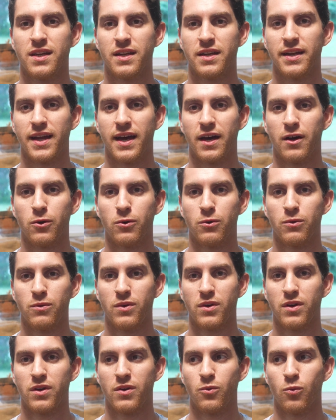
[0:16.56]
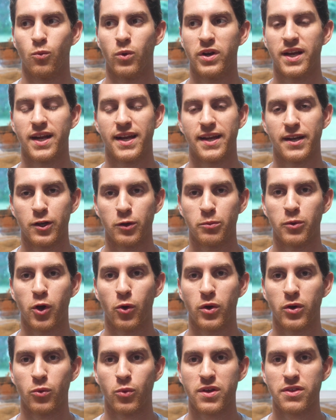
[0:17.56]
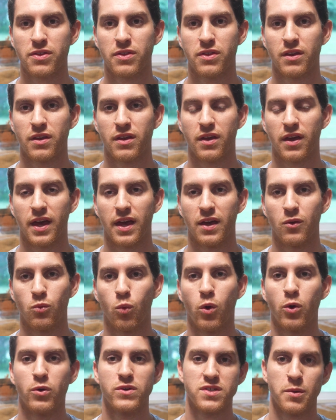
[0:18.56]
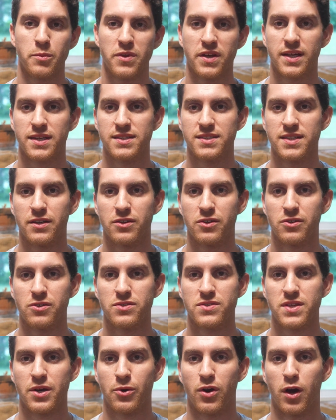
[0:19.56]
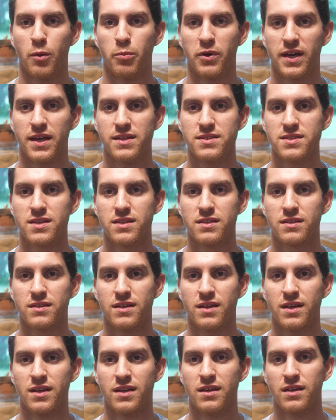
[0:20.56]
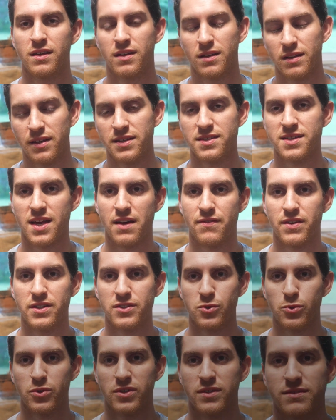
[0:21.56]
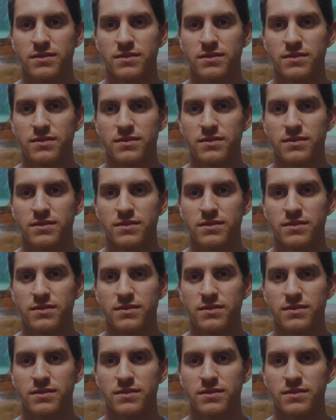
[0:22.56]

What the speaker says: Now, what did I end up going with and what were some of the contenders that were up against it? Let's dive into it.